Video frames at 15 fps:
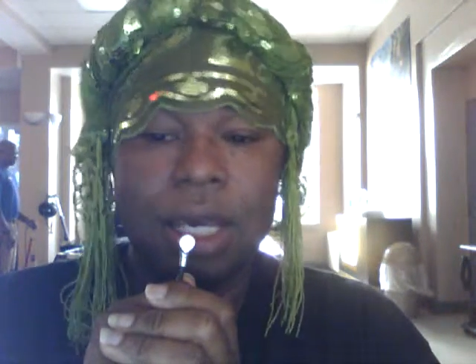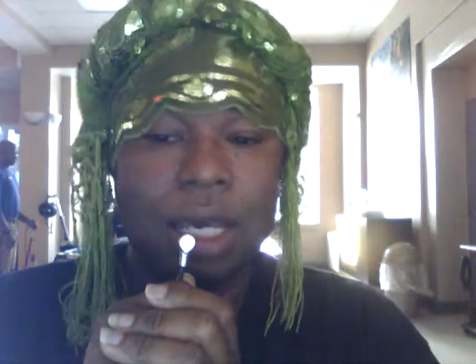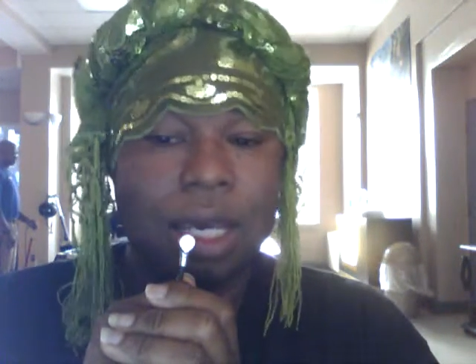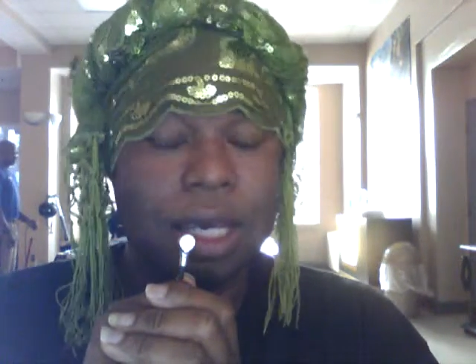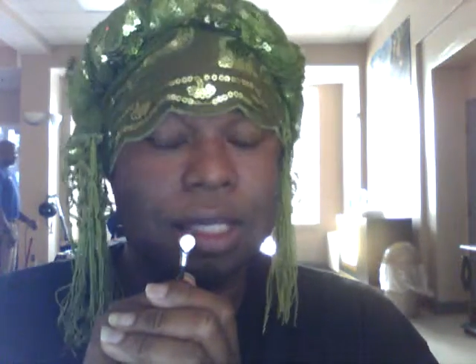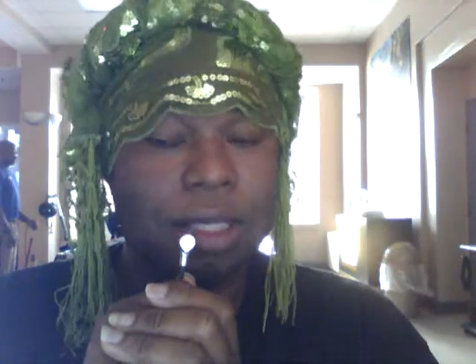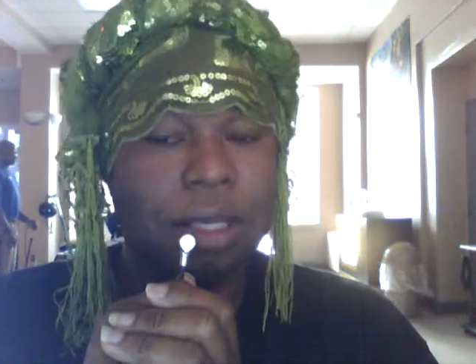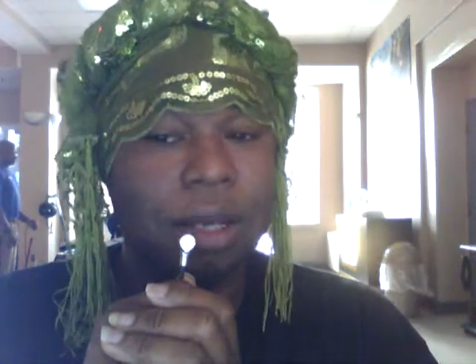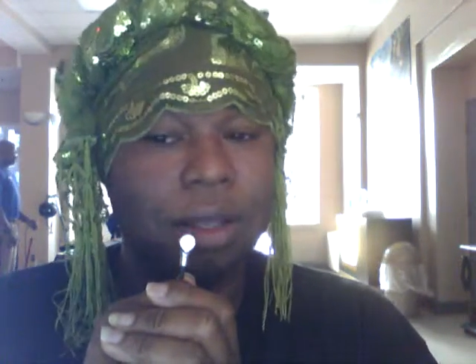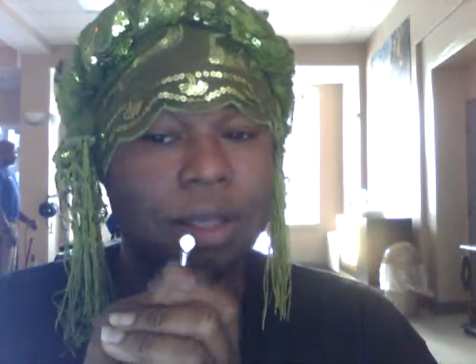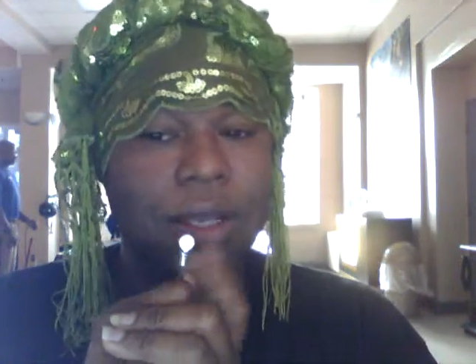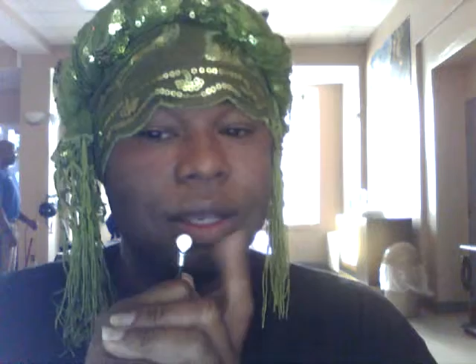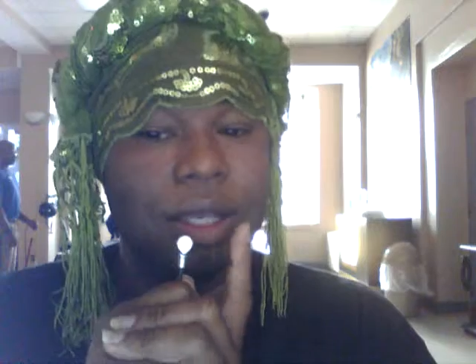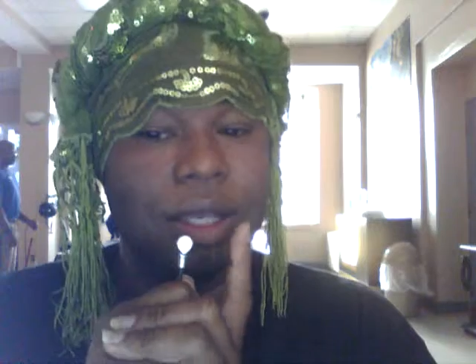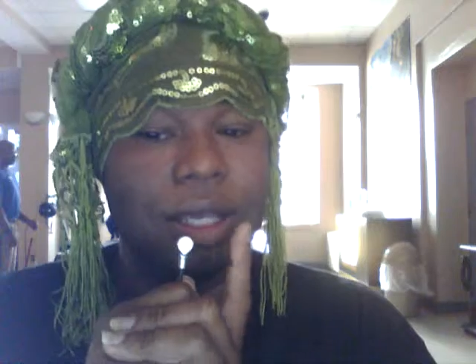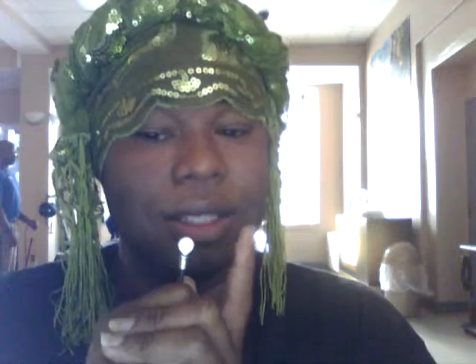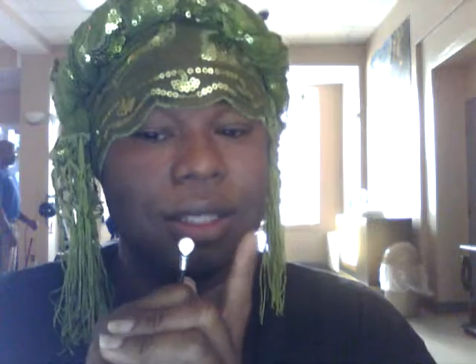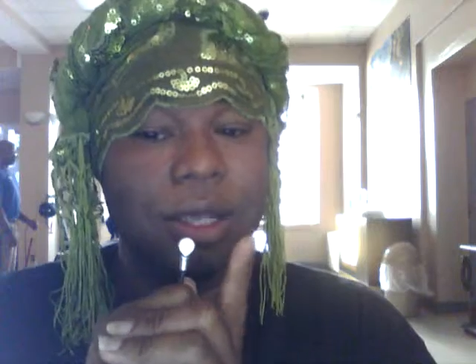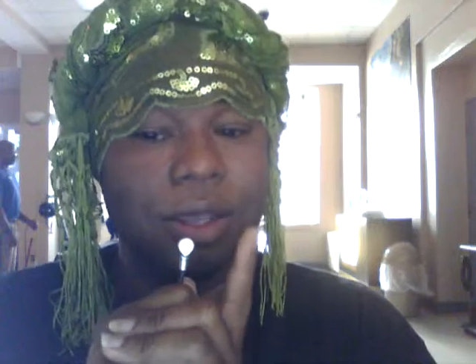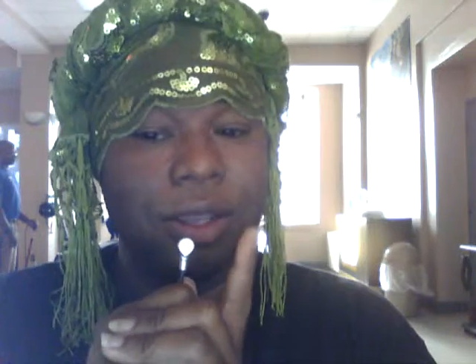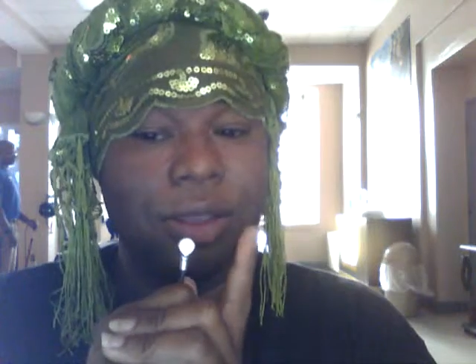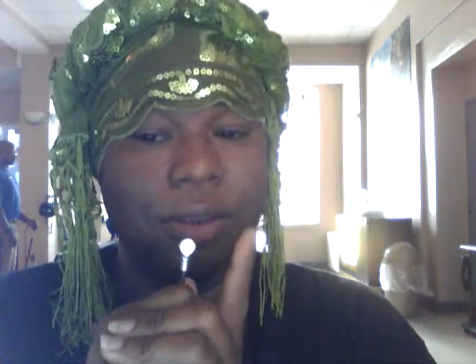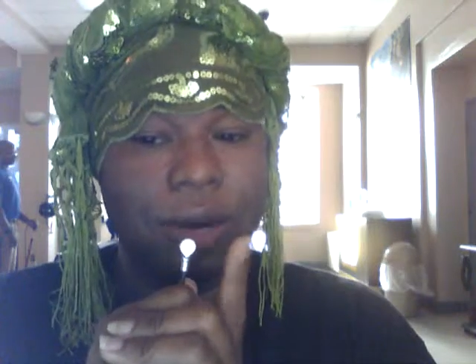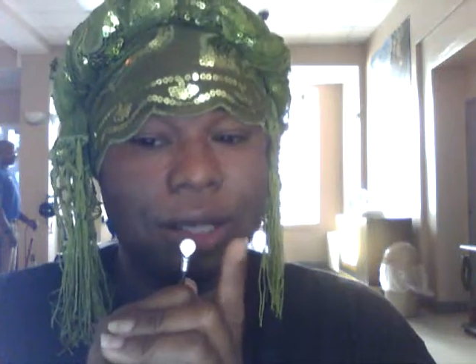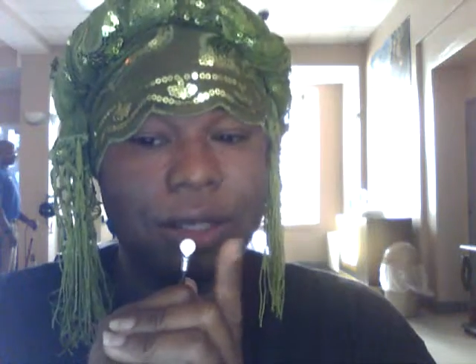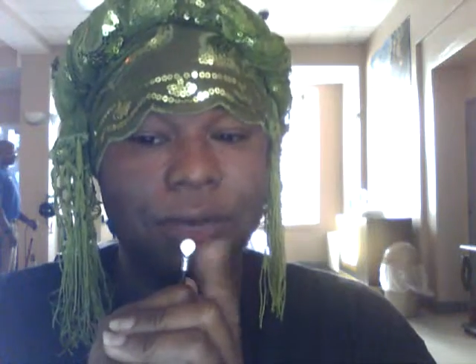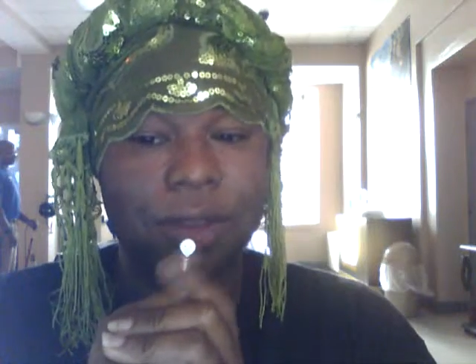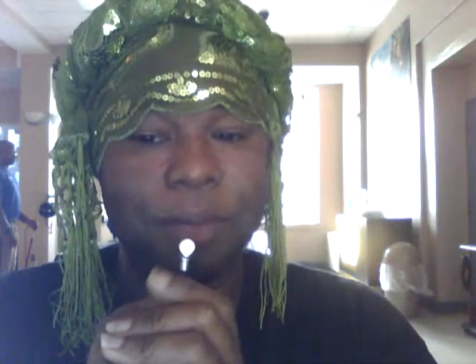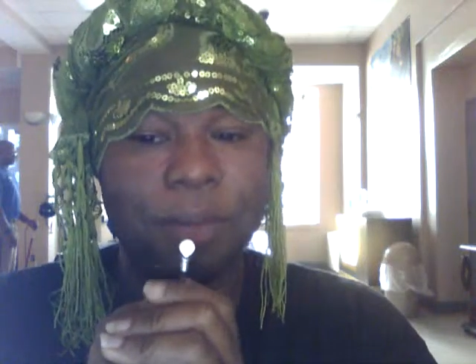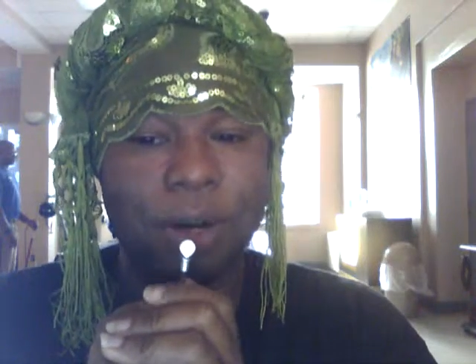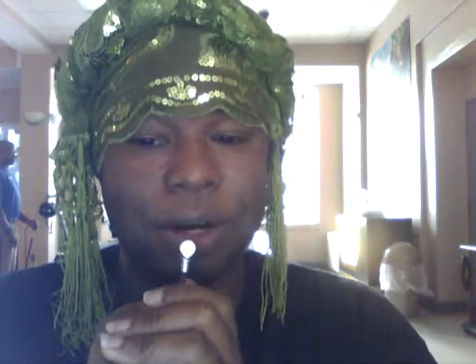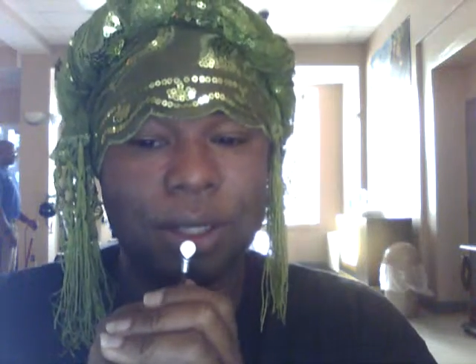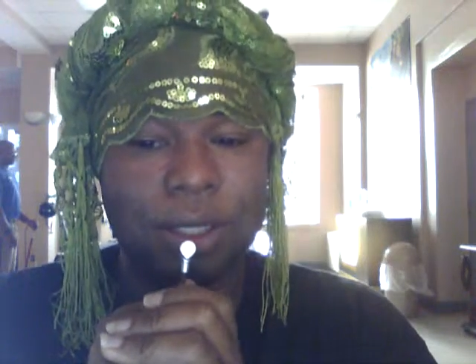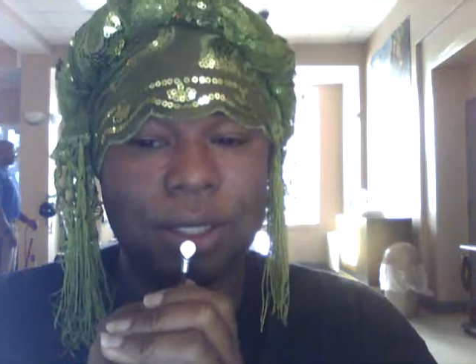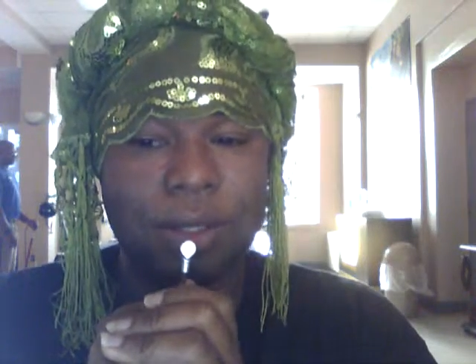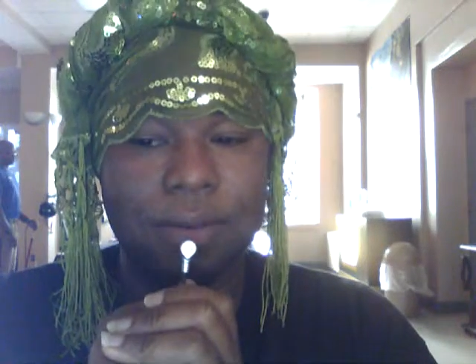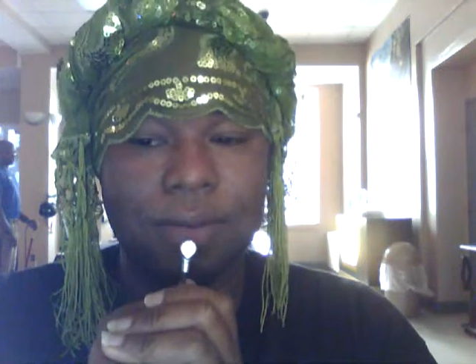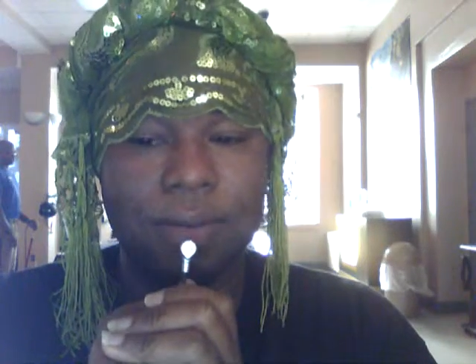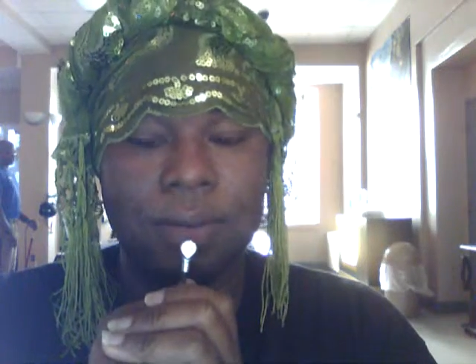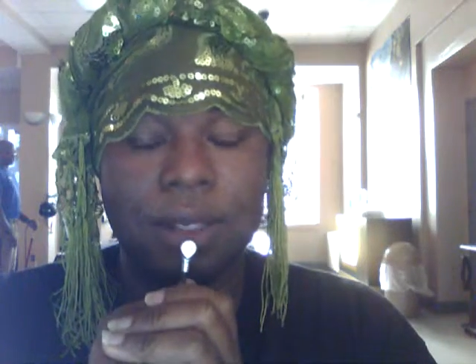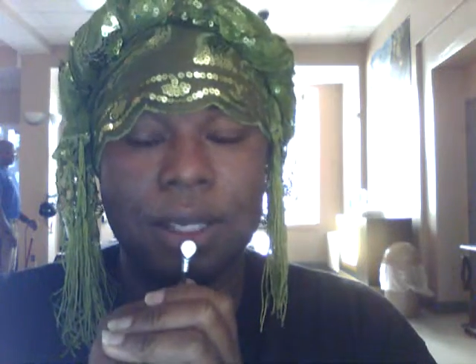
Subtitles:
It's not the threat of the person,